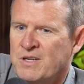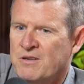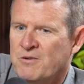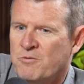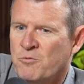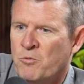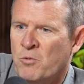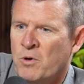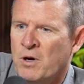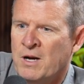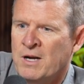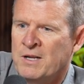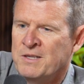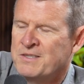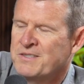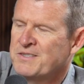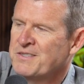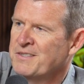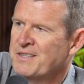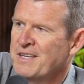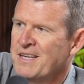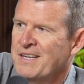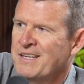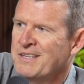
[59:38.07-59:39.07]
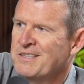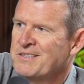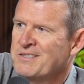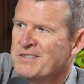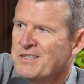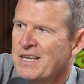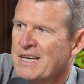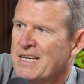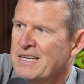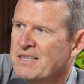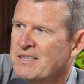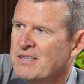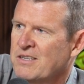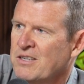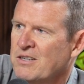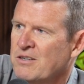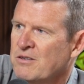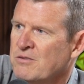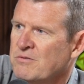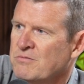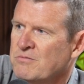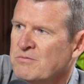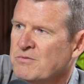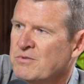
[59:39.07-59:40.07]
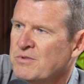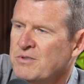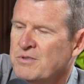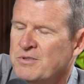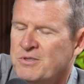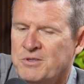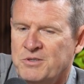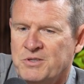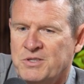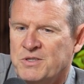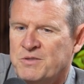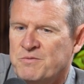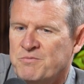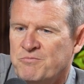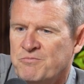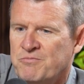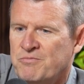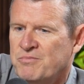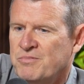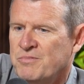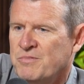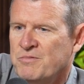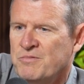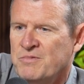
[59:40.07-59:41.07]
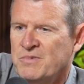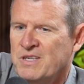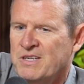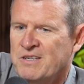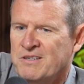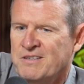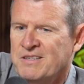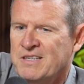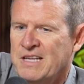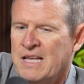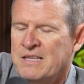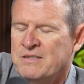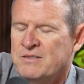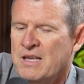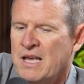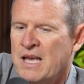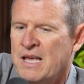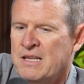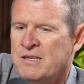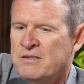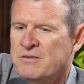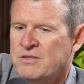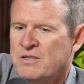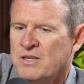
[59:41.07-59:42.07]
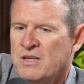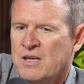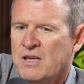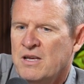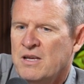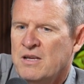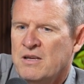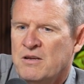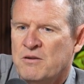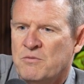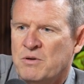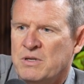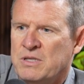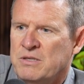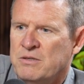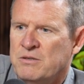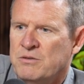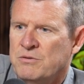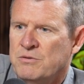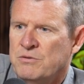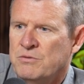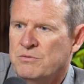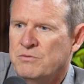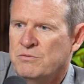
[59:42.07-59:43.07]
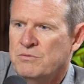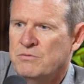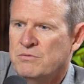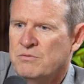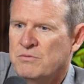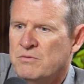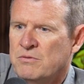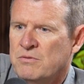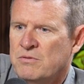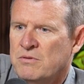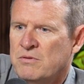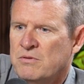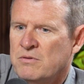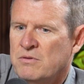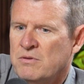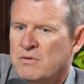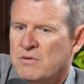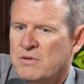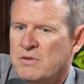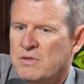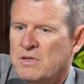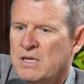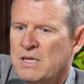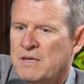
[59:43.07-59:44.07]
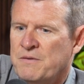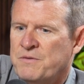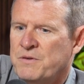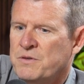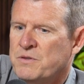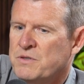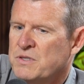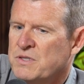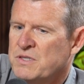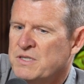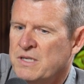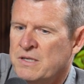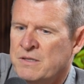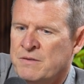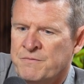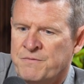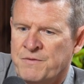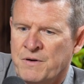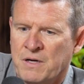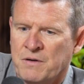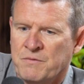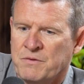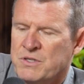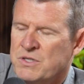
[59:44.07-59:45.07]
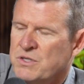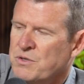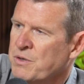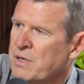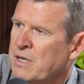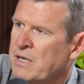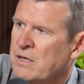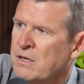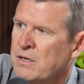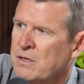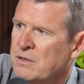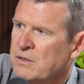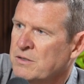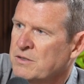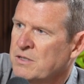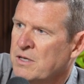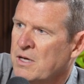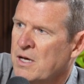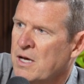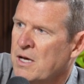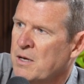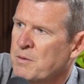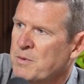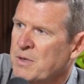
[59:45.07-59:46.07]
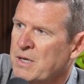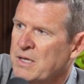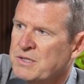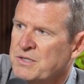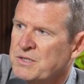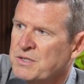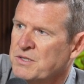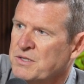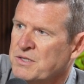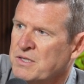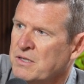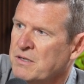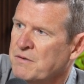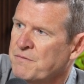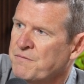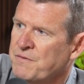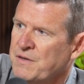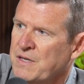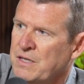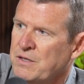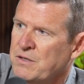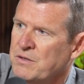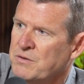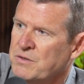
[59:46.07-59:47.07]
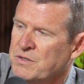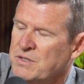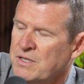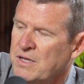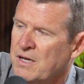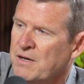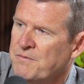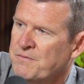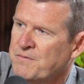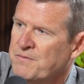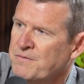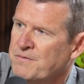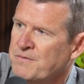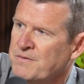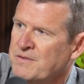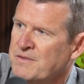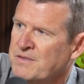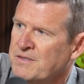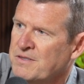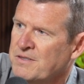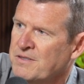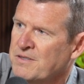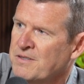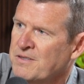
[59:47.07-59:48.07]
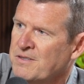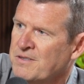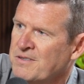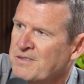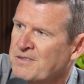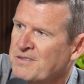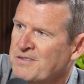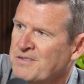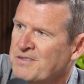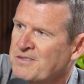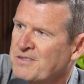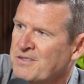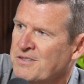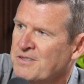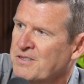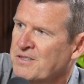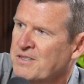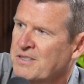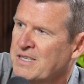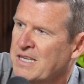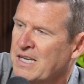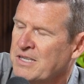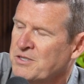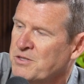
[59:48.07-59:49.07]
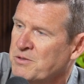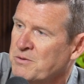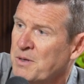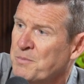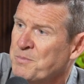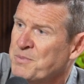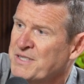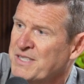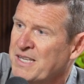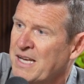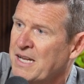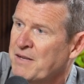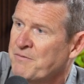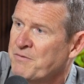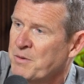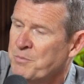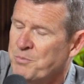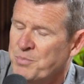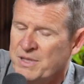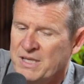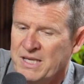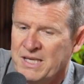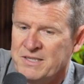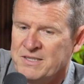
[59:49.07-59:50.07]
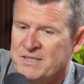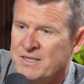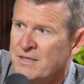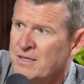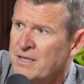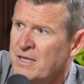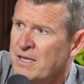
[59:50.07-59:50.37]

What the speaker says: wants, needs, like, you just, and when if you just sit in front of a screen all the time, it's just going to feed you stuff to get you upset. If it bleeds, it